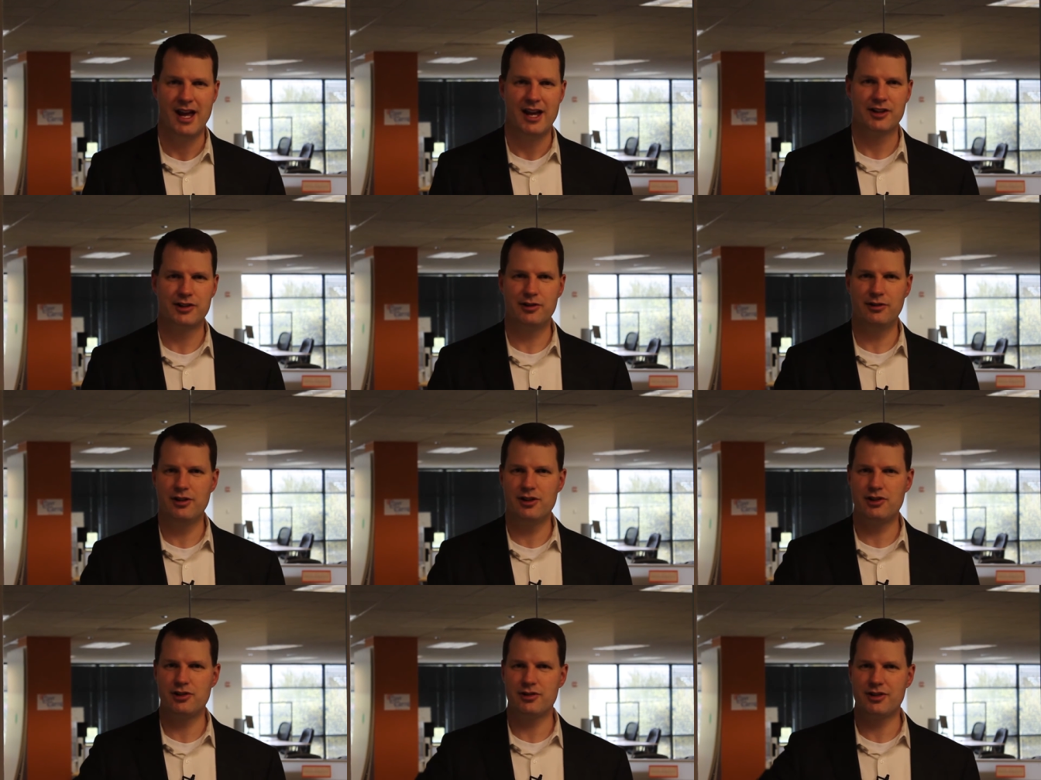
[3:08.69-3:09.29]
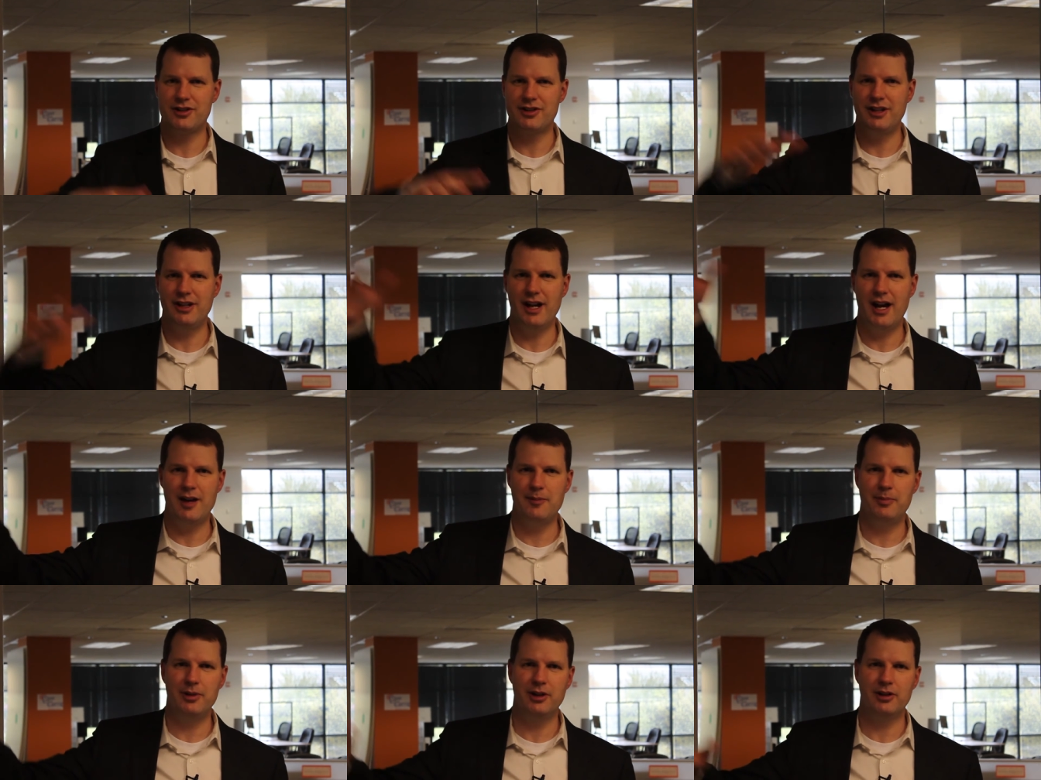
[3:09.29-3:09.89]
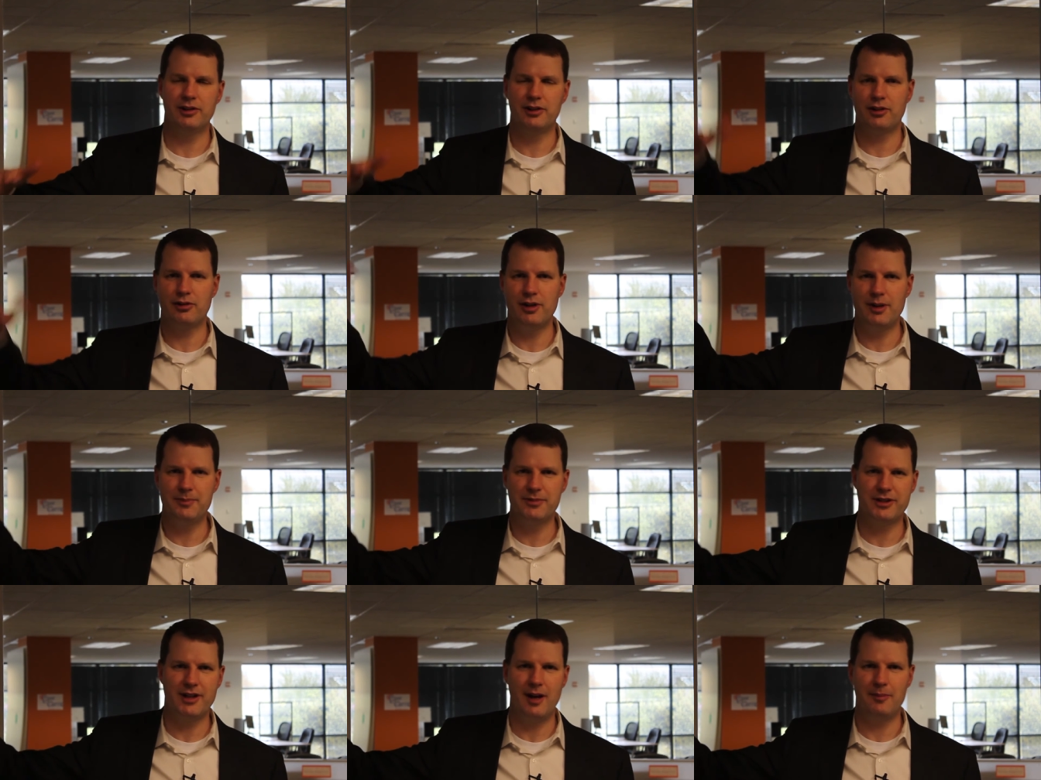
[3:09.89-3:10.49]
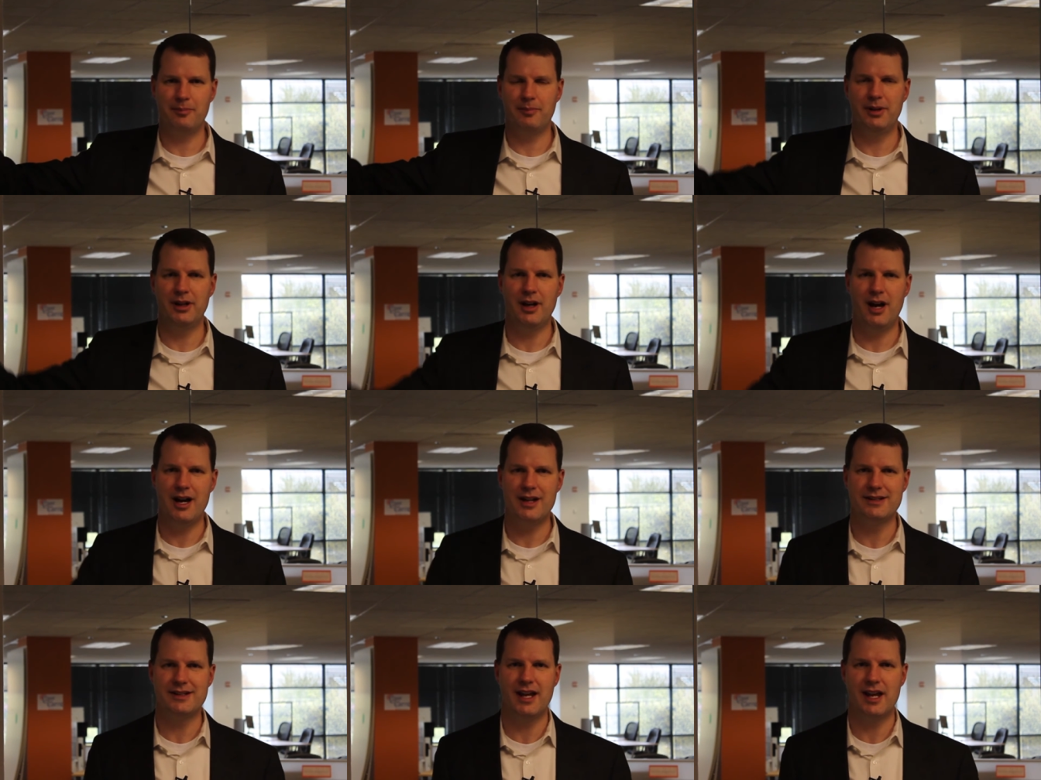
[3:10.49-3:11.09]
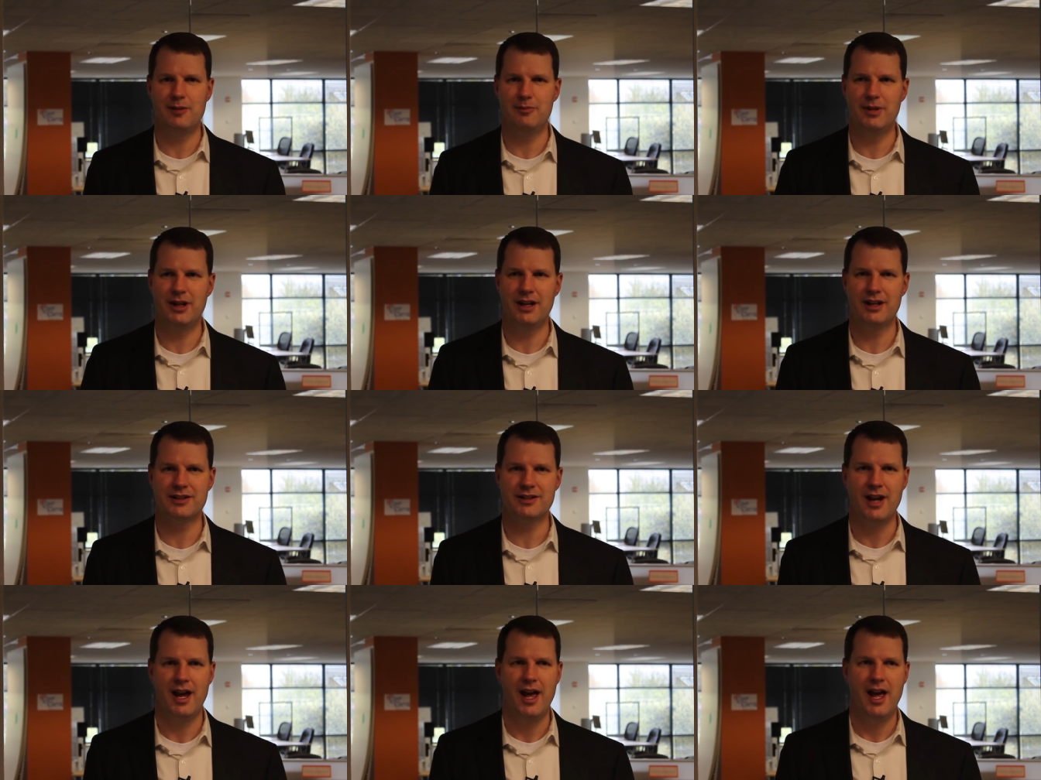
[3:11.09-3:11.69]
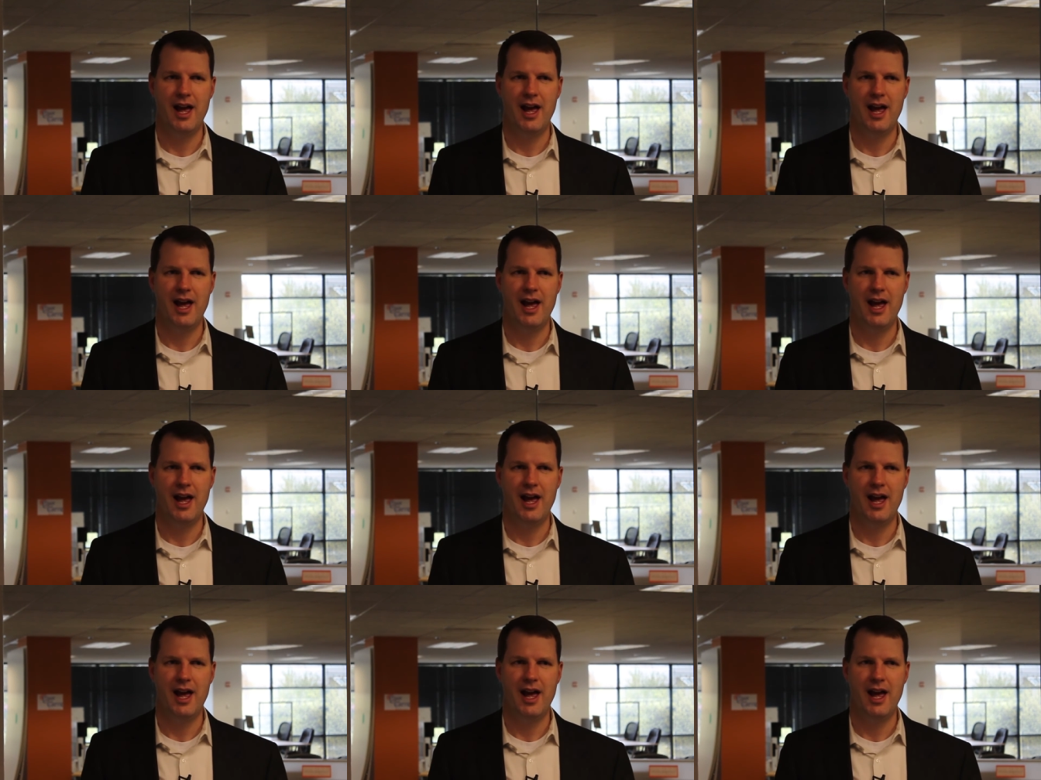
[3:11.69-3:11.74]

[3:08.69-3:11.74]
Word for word: As soon as your CI build creeps up beyond 10 minutes,